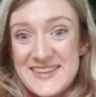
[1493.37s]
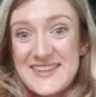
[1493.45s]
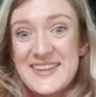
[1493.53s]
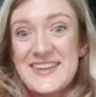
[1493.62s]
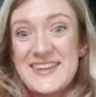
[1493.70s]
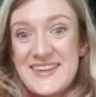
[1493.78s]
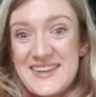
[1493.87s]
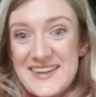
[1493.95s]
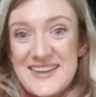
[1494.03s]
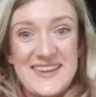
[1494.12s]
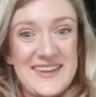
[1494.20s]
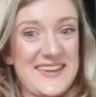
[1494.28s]
If we
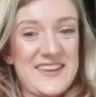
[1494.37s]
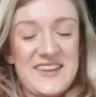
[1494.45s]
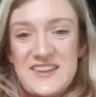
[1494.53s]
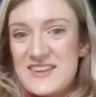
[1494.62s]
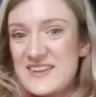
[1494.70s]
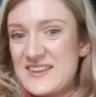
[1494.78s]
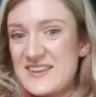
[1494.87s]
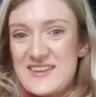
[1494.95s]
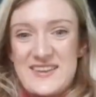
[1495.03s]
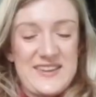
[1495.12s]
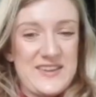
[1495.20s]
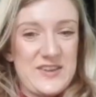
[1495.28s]
walk
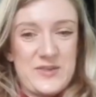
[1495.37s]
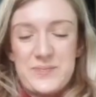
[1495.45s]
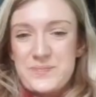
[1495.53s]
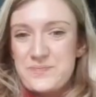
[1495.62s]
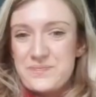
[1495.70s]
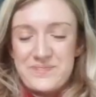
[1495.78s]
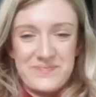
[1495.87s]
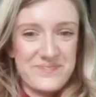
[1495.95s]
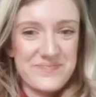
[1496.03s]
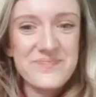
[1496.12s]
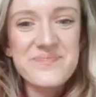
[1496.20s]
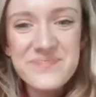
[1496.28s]
ahead.
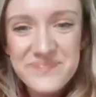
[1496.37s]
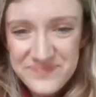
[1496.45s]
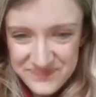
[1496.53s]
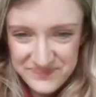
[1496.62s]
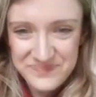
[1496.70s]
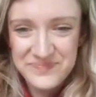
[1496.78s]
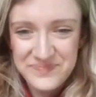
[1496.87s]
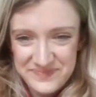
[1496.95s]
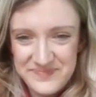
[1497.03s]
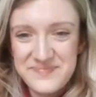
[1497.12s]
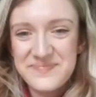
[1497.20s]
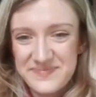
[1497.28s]
Then
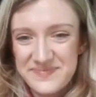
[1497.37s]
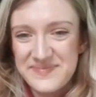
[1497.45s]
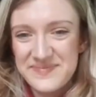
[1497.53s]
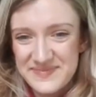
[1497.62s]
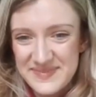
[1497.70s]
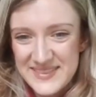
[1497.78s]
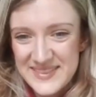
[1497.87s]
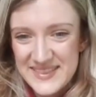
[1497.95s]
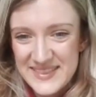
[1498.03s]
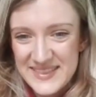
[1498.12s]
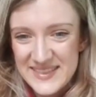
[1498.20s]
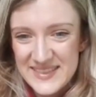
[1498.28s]
here there is the museum.
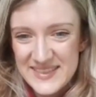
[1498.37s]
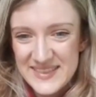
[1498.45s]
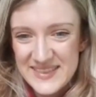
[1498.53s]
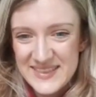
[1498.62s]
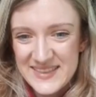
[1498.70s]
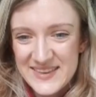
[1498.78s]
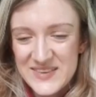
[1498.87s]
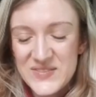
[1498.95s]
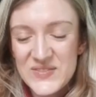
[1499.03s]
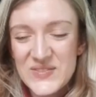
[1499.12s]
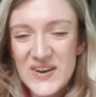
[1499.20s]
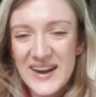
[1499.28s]

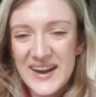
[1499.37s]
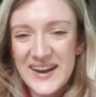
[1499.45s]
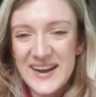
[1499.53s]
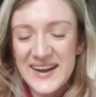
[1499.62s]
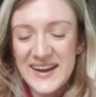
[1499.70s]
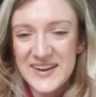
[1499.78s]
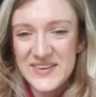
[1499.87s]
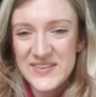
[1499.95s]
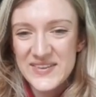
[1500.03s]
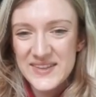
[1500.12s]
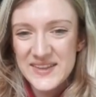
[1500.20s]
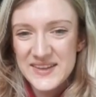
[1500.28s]
We have this,
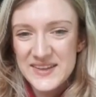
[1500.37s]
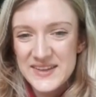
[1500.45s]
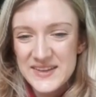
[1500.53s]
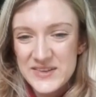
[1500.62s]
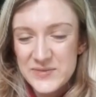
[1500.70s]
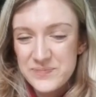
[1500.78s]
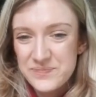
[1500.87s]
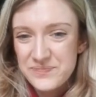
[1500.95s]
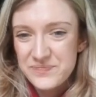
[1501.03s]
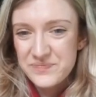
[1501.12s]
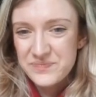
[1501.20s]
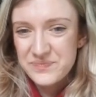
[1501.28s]
vado un attimo
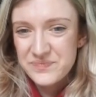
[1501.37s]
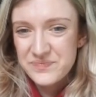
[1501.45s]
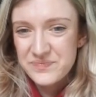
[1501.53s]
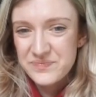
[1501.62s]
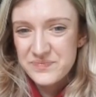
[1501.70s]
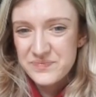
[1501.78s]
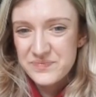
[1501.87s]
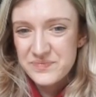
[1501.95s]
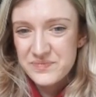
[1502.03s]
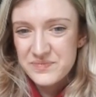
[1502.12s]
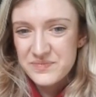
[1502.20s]
avanti, torno indietro, grazie.